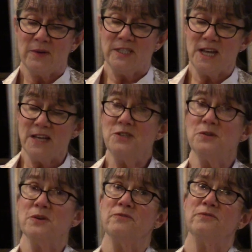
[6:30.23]
We tend
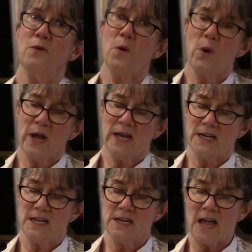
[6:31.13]
to
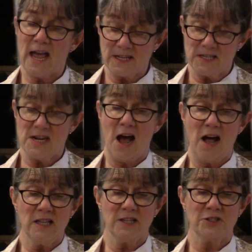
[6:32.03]
avoid and
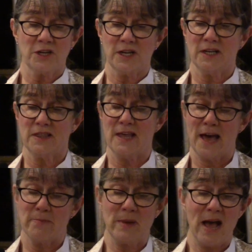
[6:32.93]
acknowledging
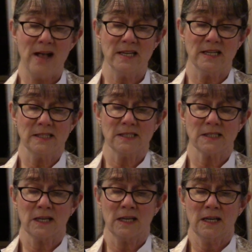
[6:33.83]
that balance.